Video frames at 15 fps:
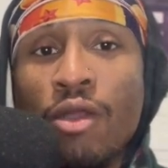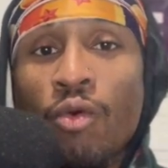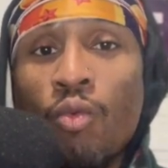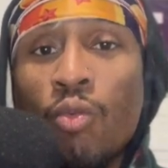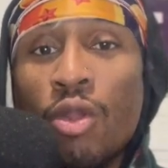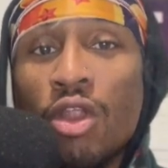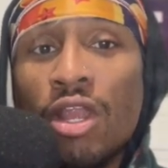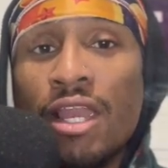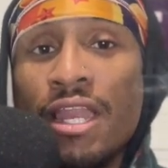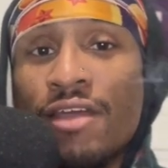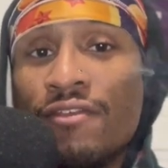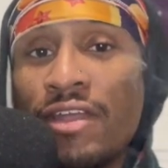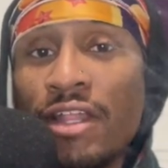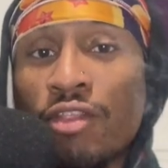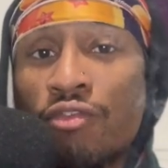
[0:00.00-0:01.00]
we're
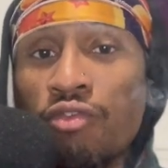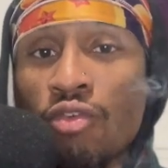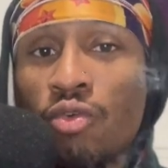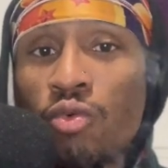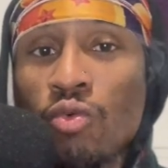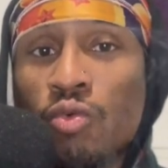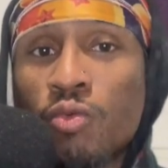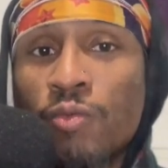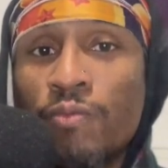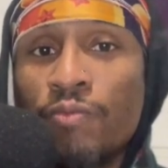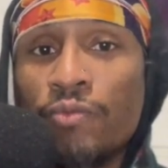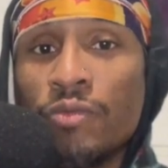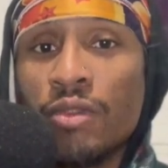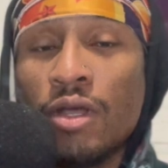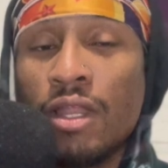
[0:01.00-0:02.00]
living through
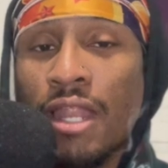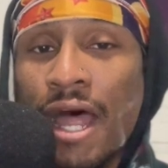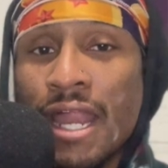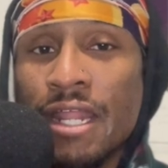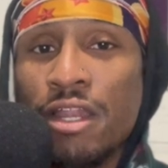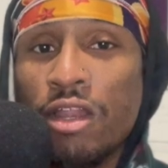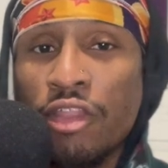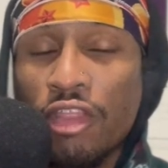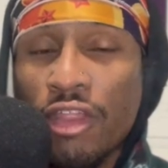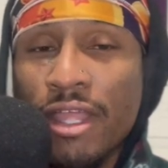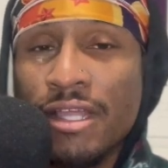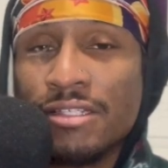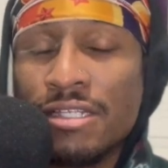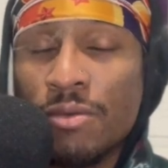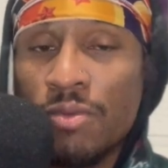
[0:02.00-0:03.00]
a lot of the
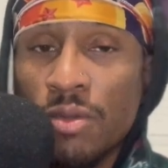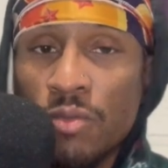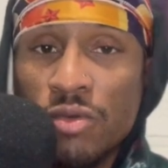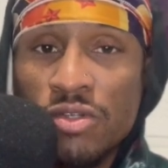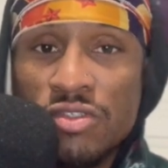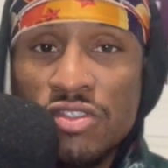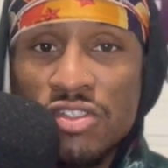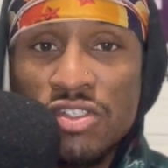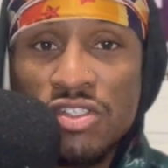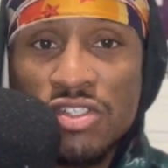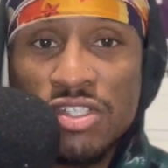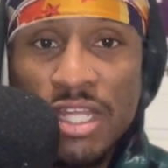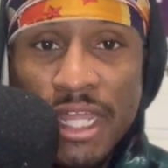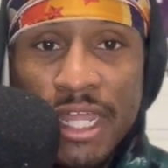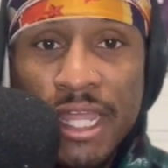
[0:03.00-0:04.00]
things that we were
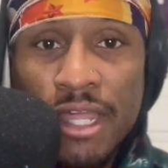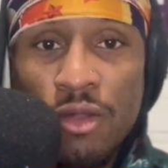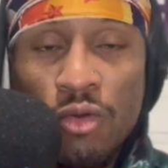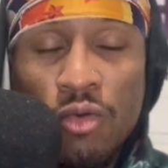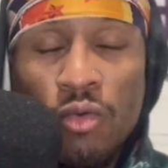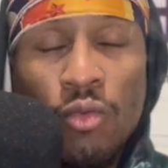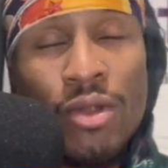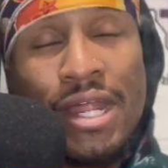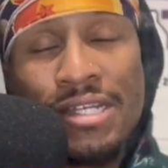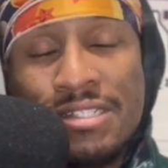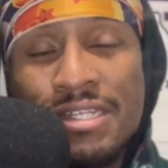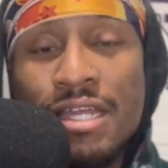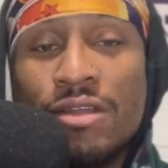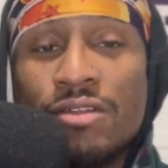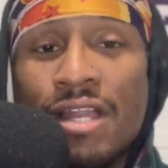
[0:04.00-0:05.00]
seeing. We're not
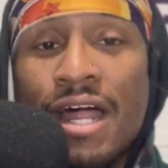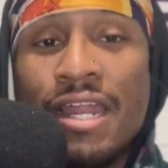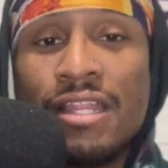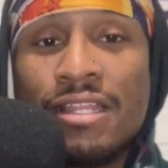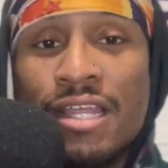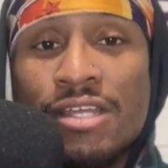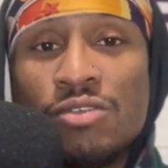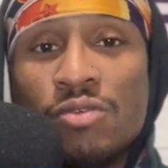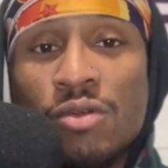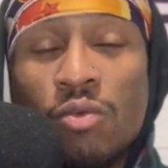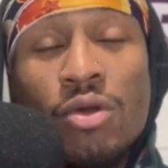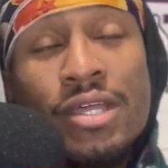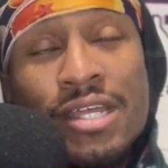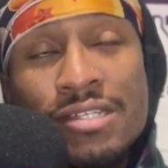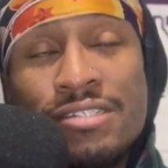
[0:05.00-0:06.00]
seeing a lot of things,
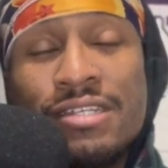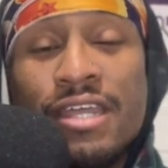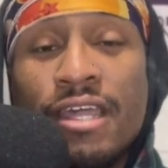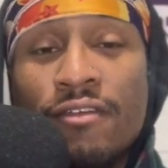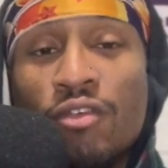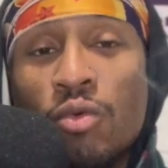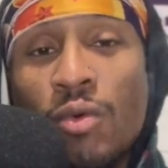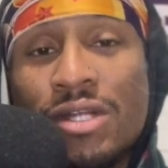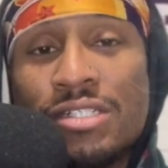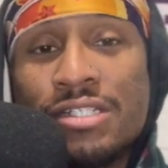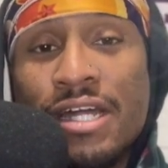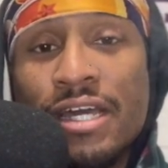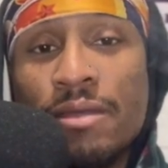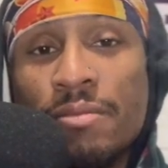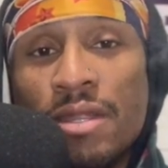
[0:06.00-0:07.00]
or you're seeing if you watch
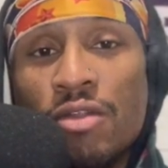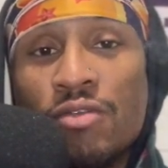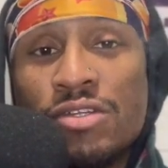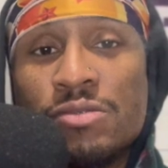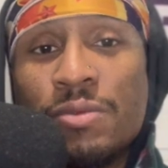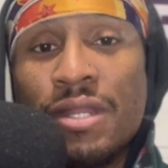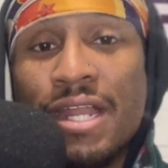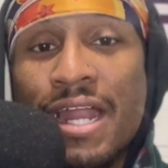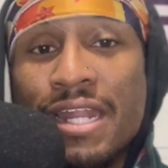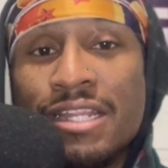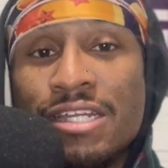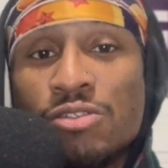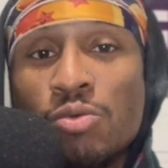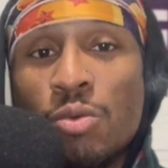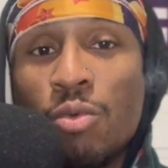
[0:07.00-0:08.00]
documentaries, but a lot of
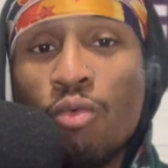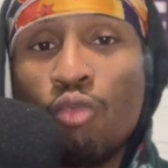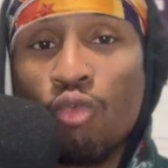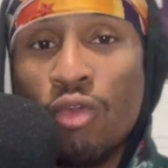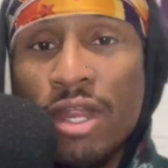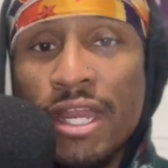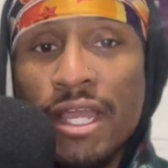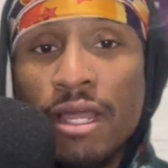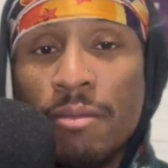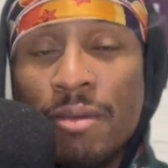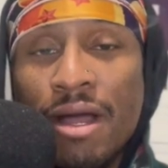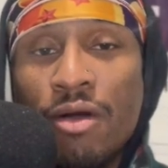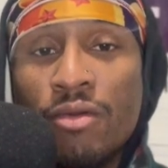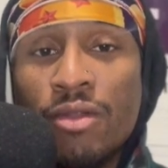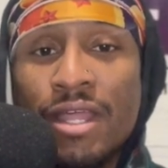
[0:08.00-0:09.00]
things we were reading
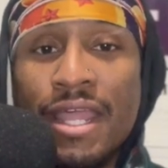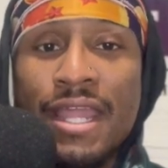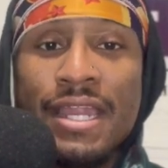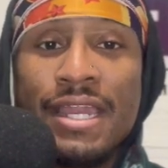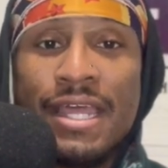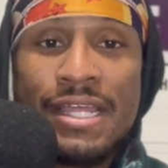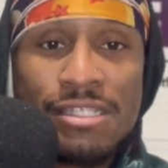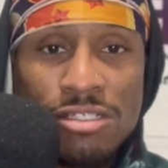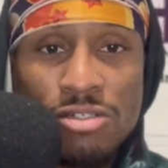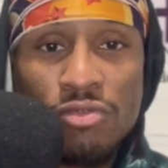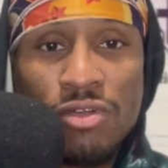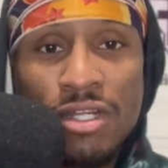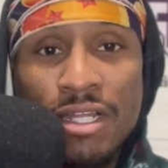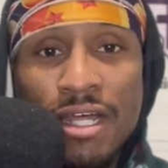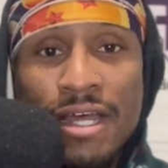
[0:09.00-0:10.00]
about in
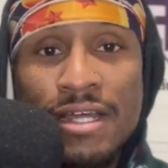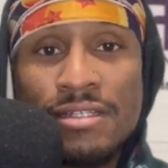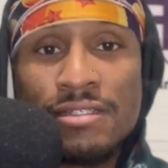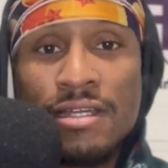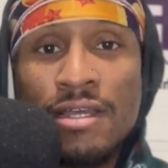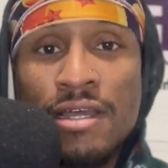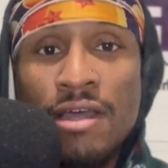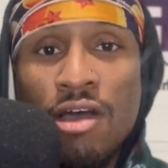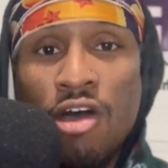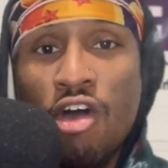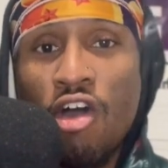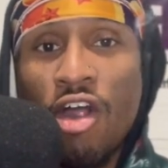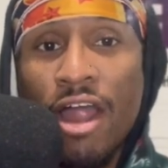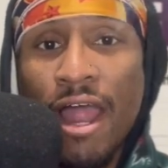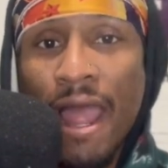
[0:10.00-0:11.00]
history class
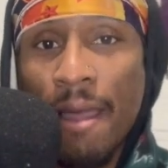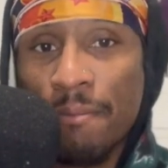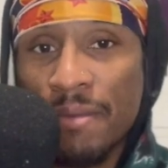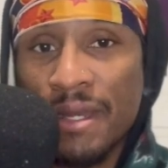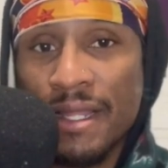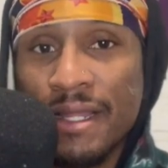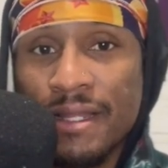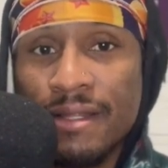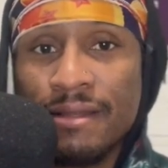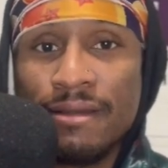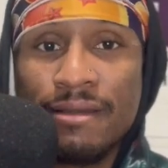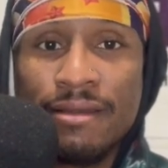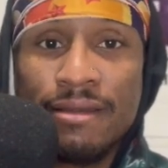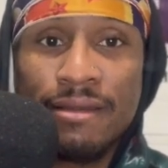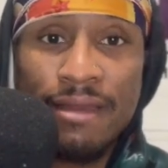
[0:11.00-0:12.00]
are happening
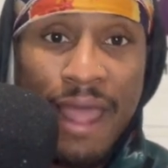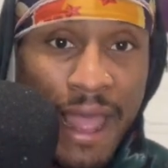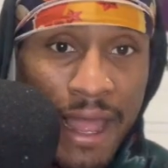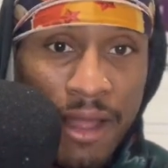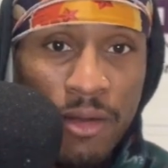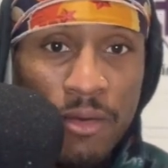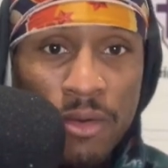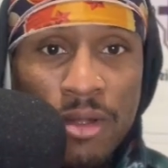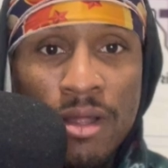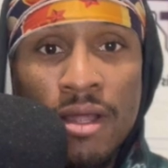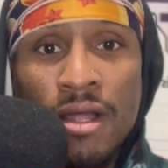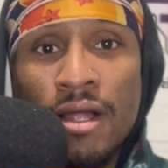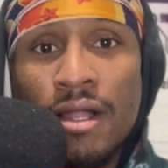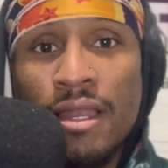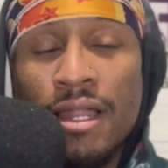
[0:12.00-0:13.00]
now,
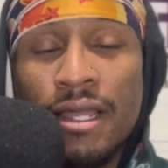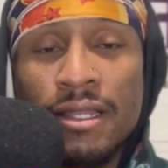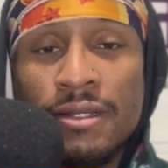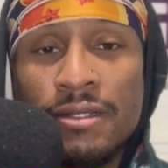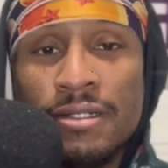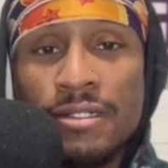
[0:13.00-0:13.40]
like